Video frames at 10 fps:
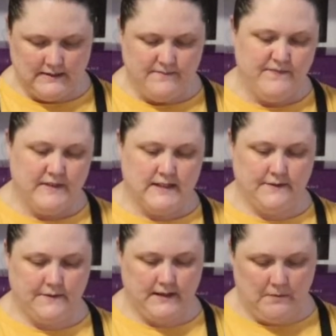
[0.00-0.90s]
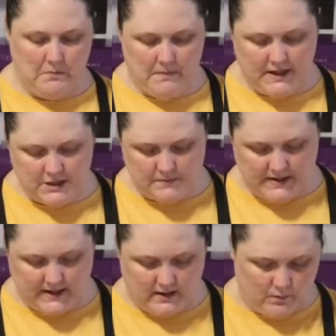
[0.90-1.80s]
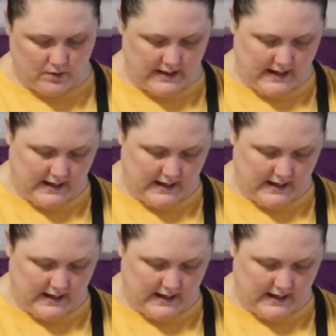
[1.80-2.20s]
Definitely much better than what I had.